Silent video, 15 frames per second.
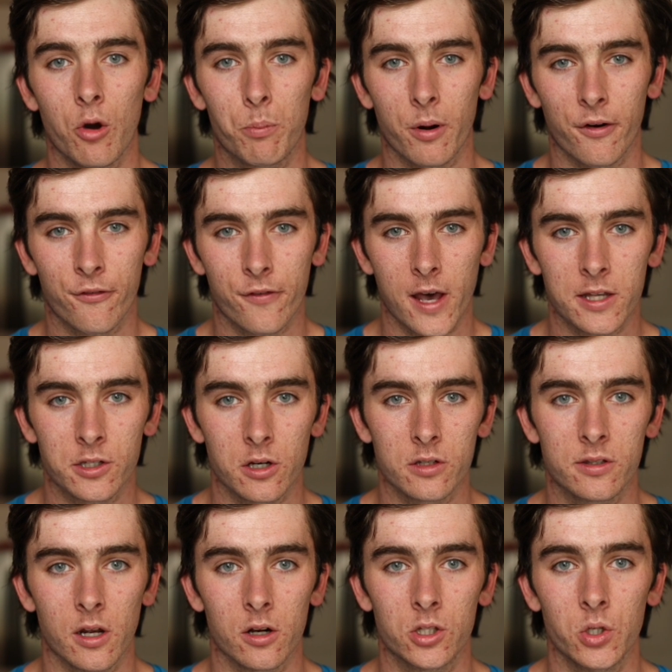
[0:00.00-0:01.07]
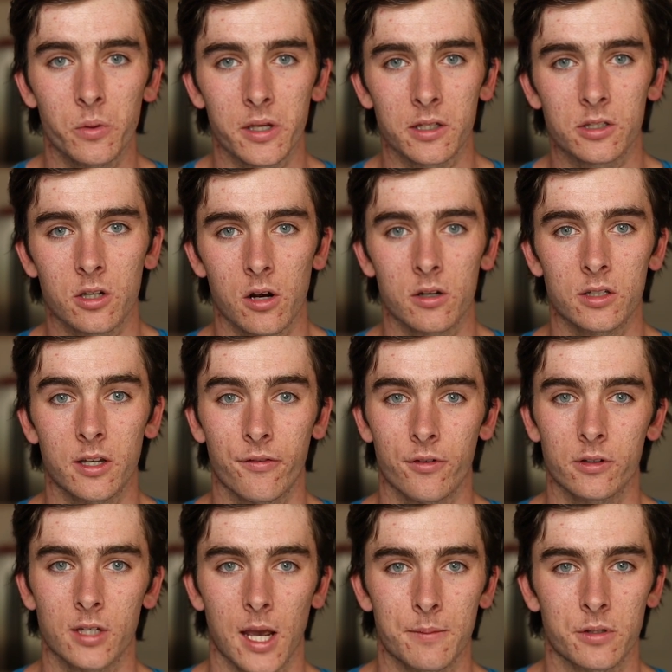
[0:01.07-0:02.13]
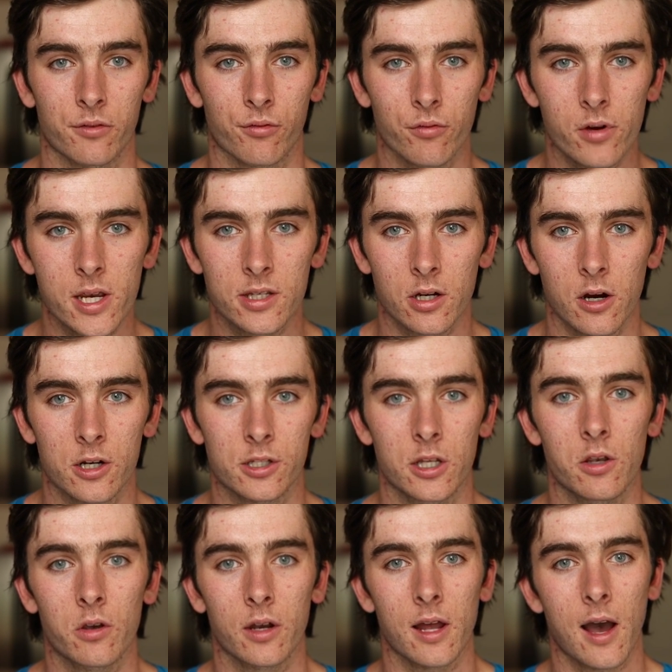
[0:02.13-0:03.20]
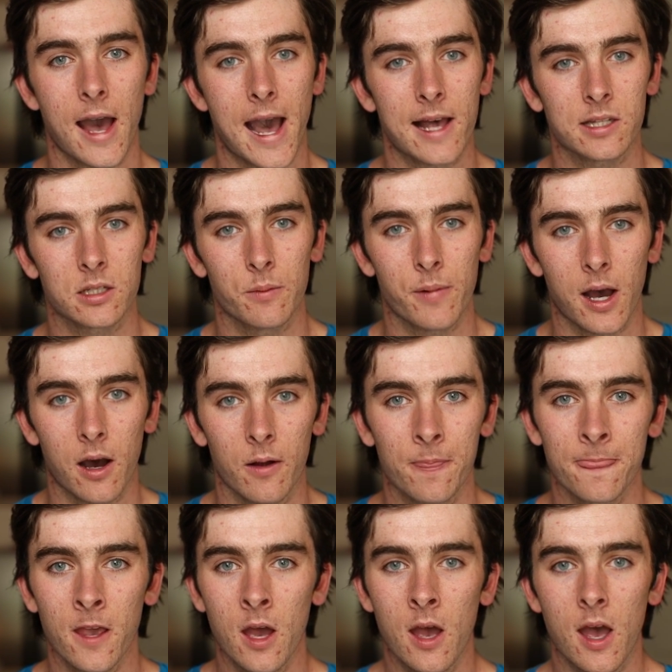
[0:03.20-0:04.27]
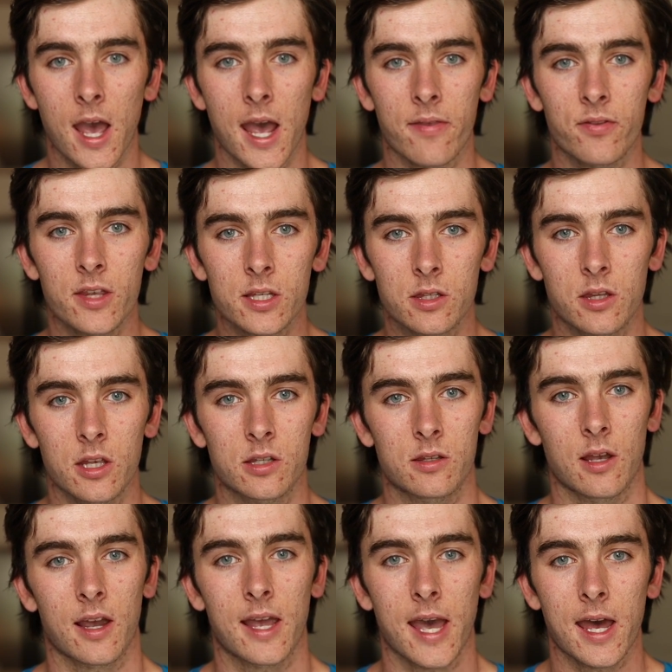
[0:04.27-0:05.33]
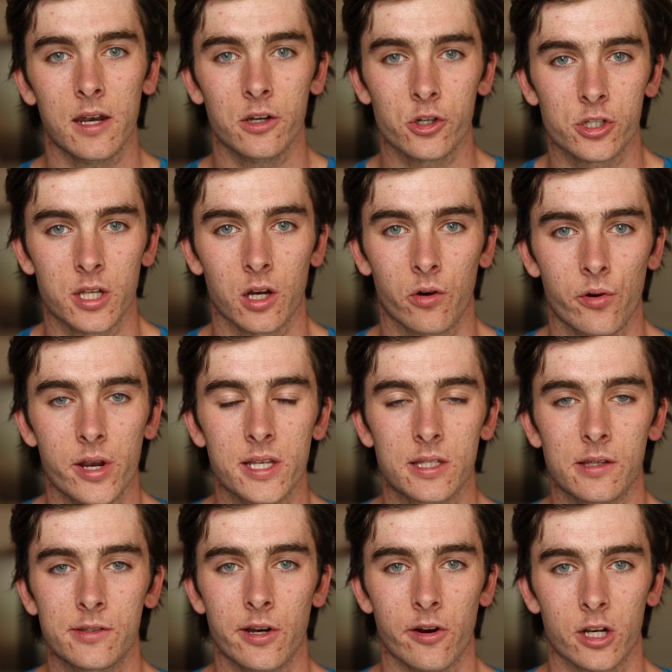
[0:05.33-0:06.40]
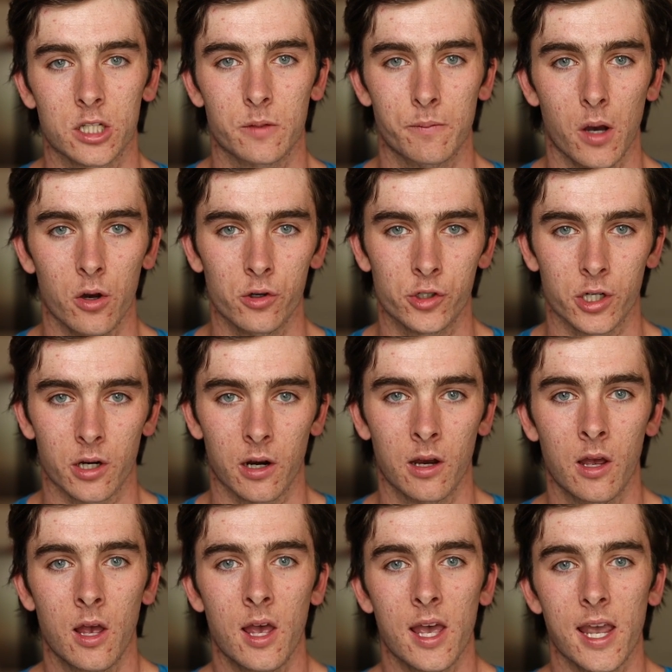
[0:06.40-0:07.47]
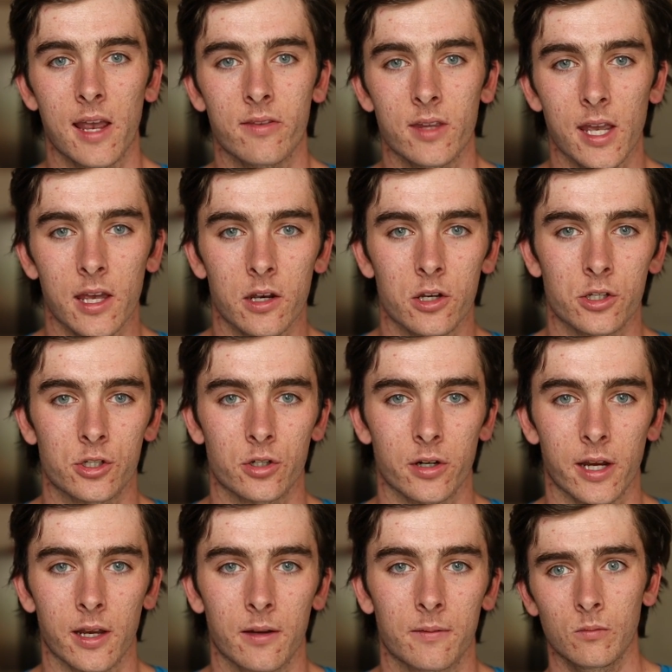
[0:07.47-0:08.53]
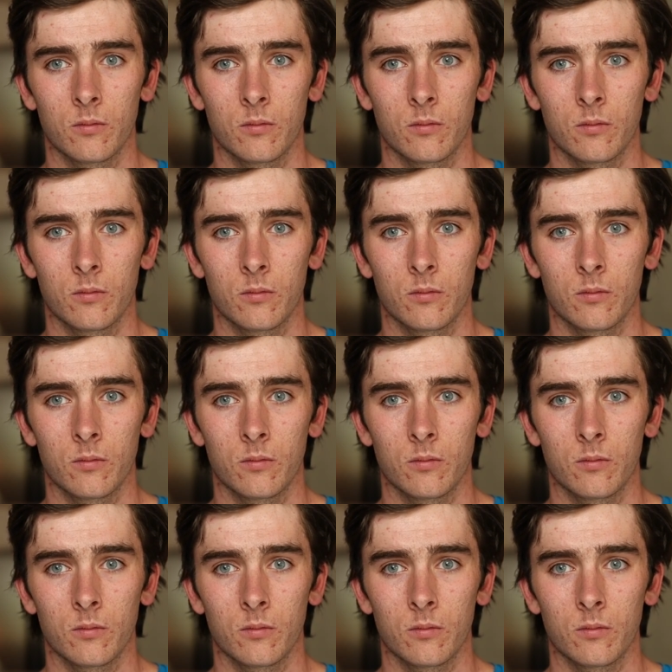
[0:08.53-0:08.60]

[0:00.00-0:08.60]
professors that are doing certain different types of research that that you can ask about. And this, this again, just increases your exposure in the industry.